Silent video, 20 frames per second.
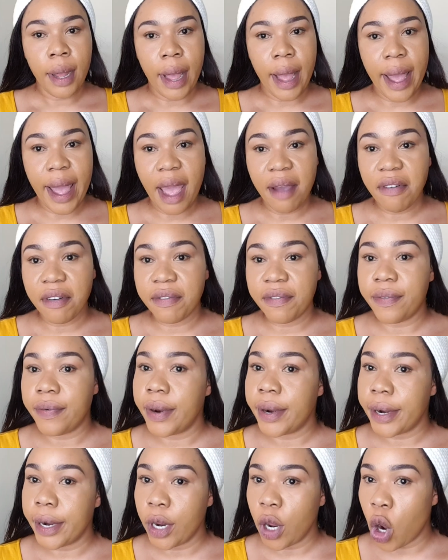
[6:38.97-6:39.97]
I have a
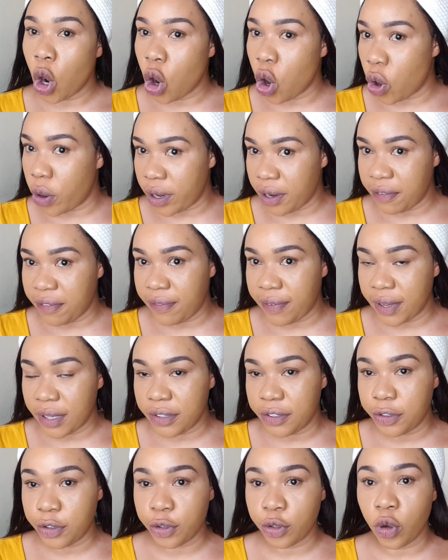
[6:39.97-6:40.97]
very oily
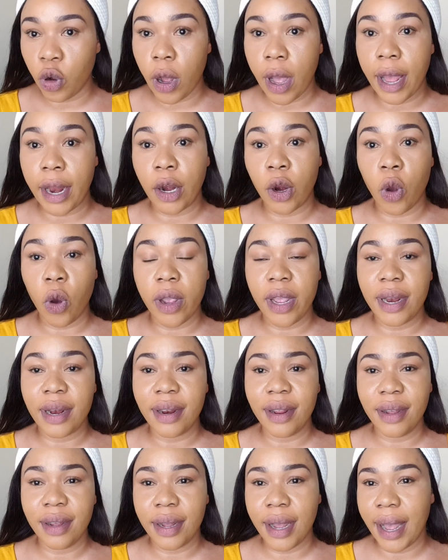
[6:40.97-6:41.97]
face, so I'll go
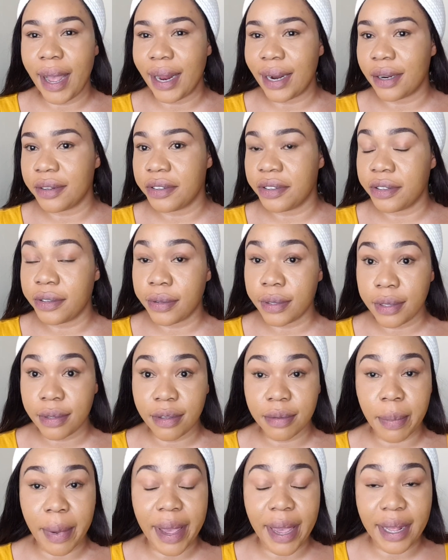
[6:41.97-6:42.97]
in and
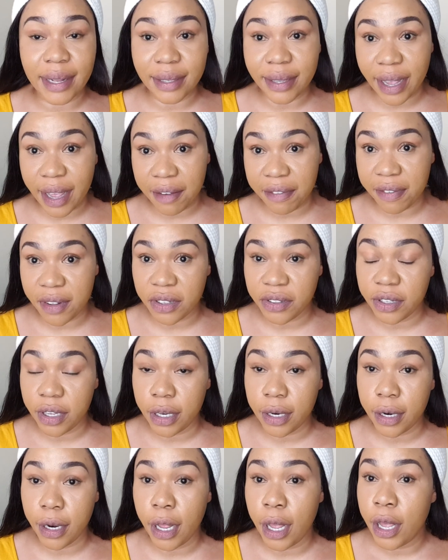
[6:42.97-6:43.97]
set my entire face
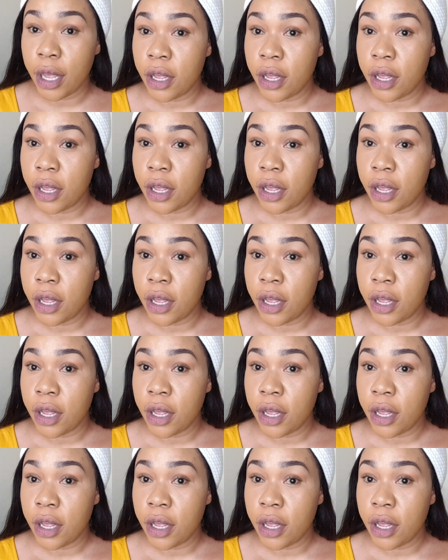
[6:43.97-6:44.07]
in